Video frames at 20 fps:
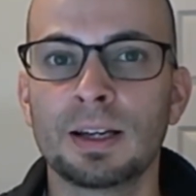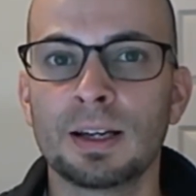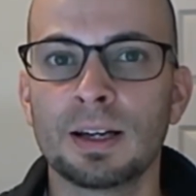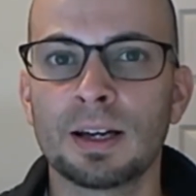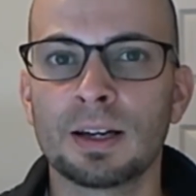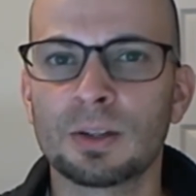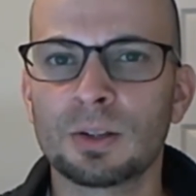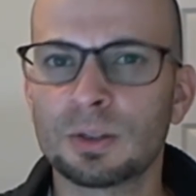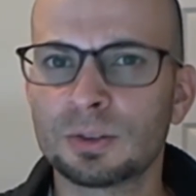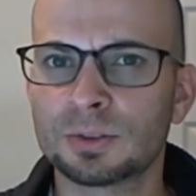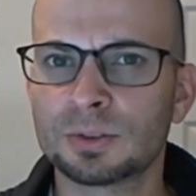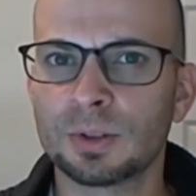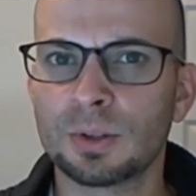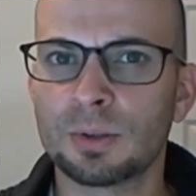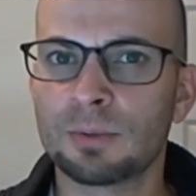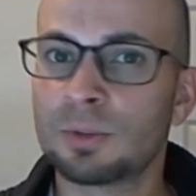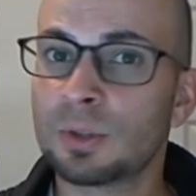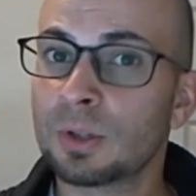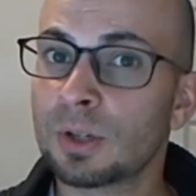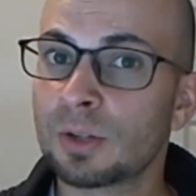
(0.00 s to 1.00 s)
And also,
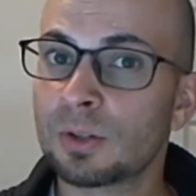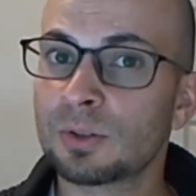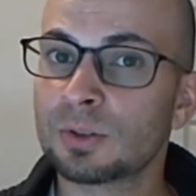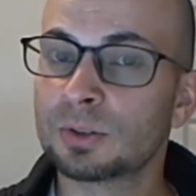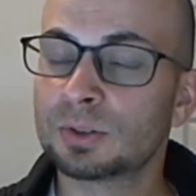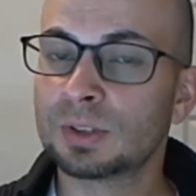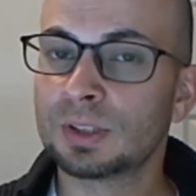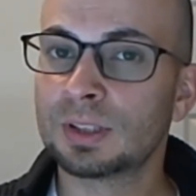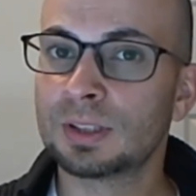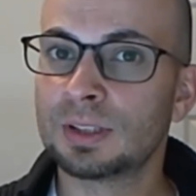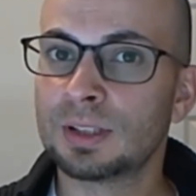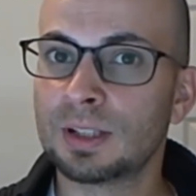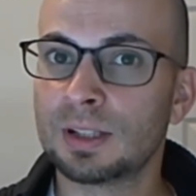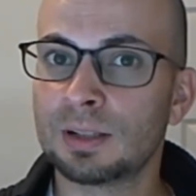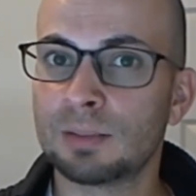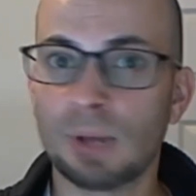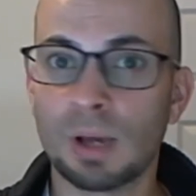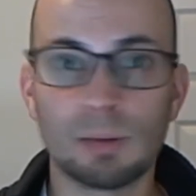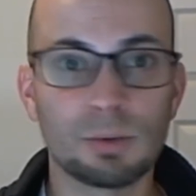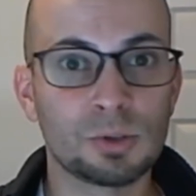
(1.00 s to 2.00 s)
if you're interested in
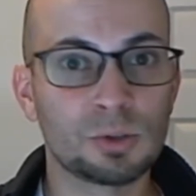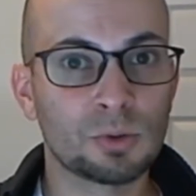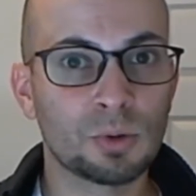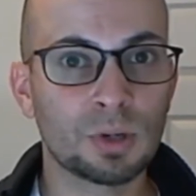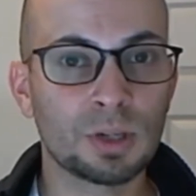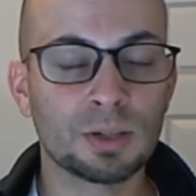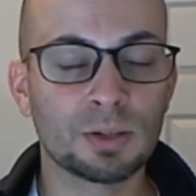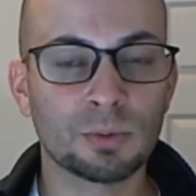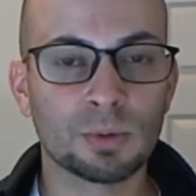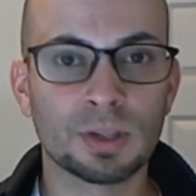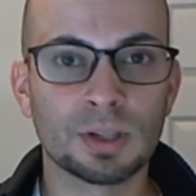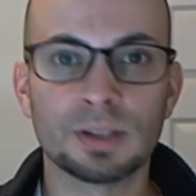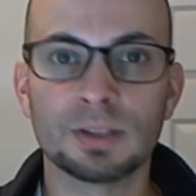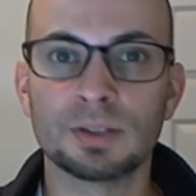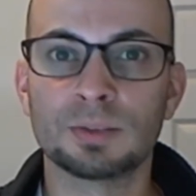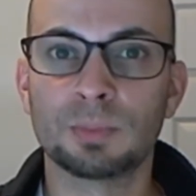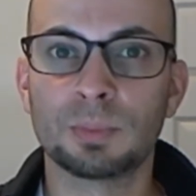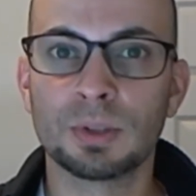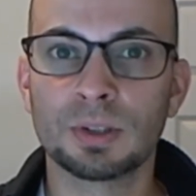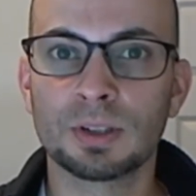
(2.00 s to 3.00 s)
maybe joining one of these
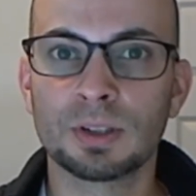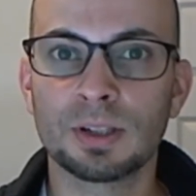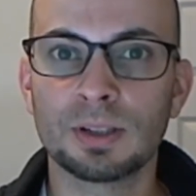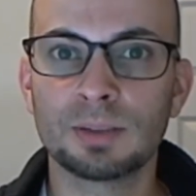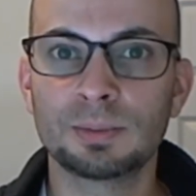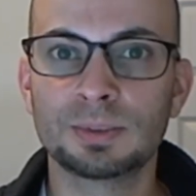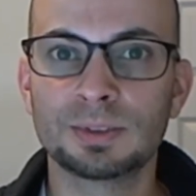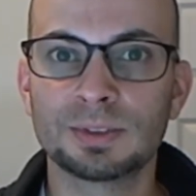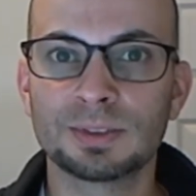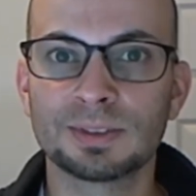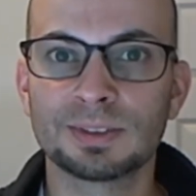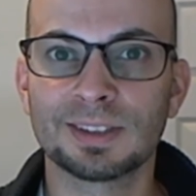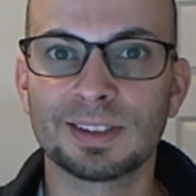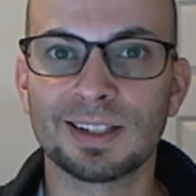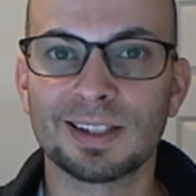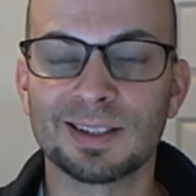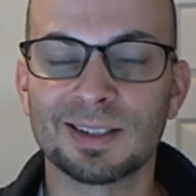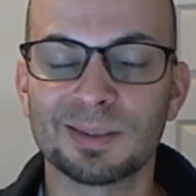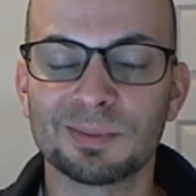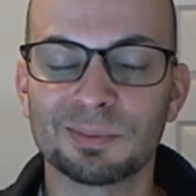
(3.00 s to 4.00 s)
book clubs,
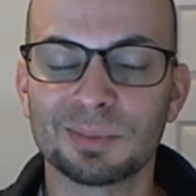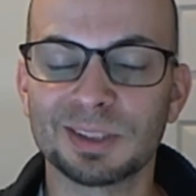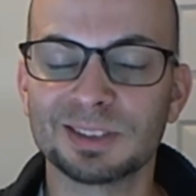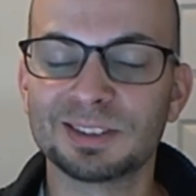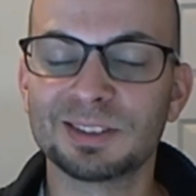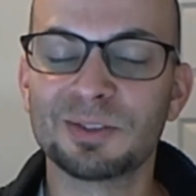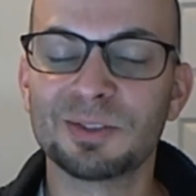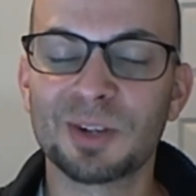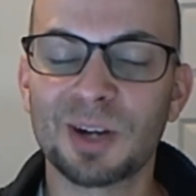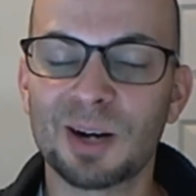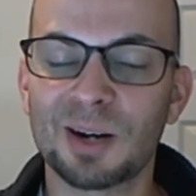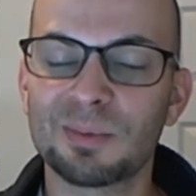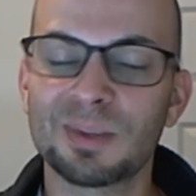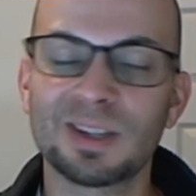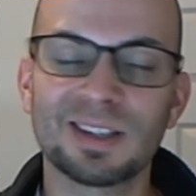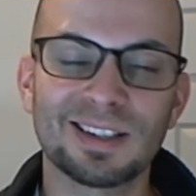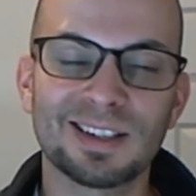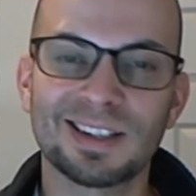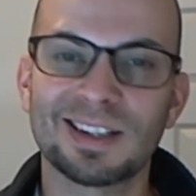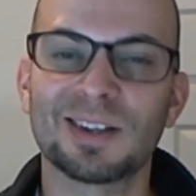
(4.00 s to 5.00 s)
please leave a comment
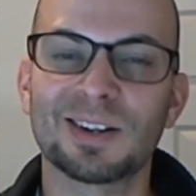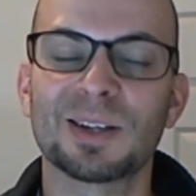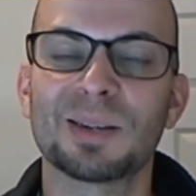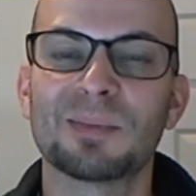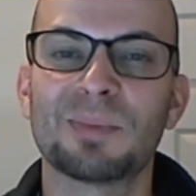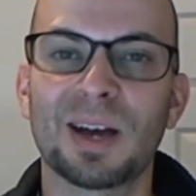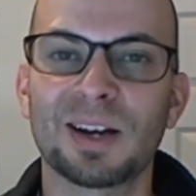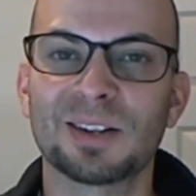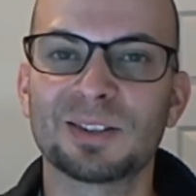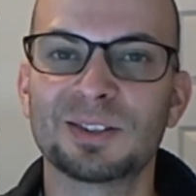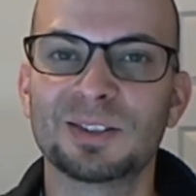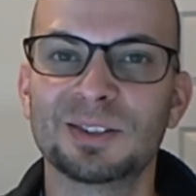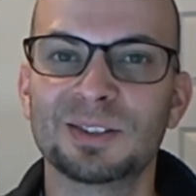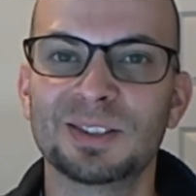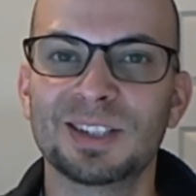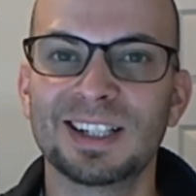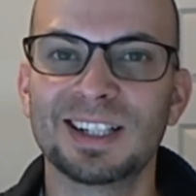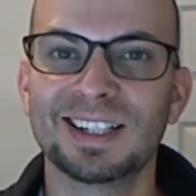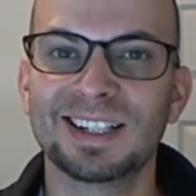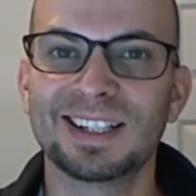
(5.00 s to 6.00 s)
and I'll get back to you.
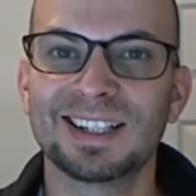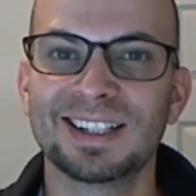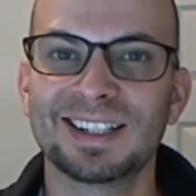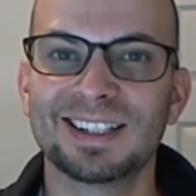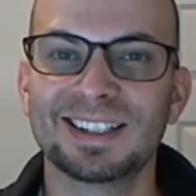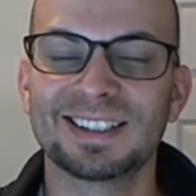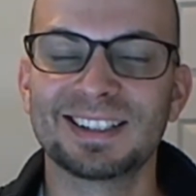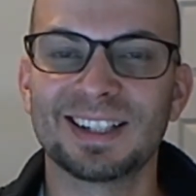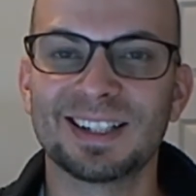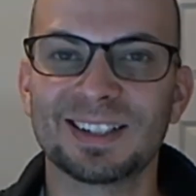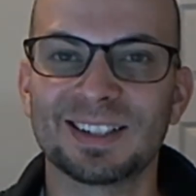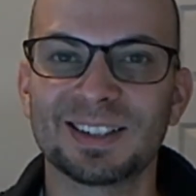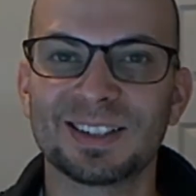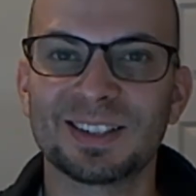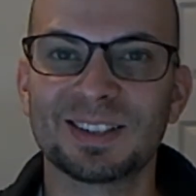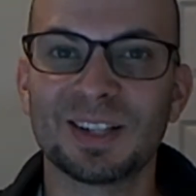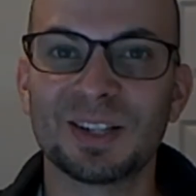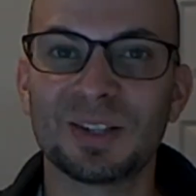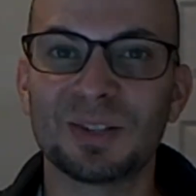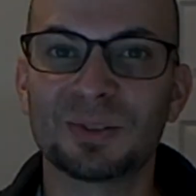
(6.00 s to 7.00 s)

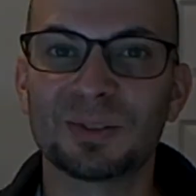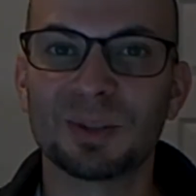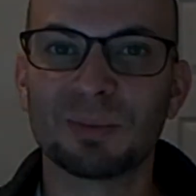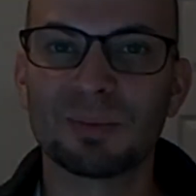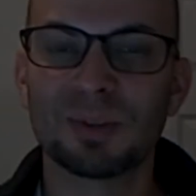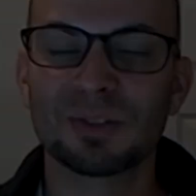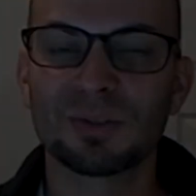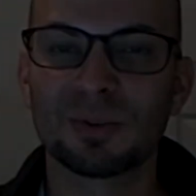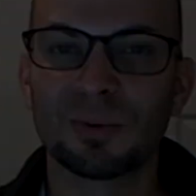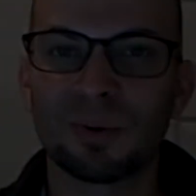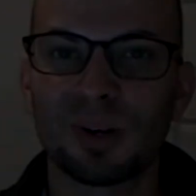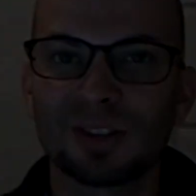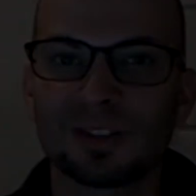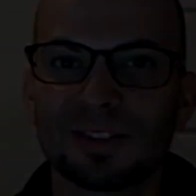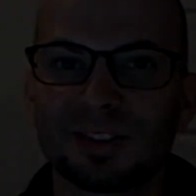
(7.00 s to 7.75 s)
Thank you so much for watching.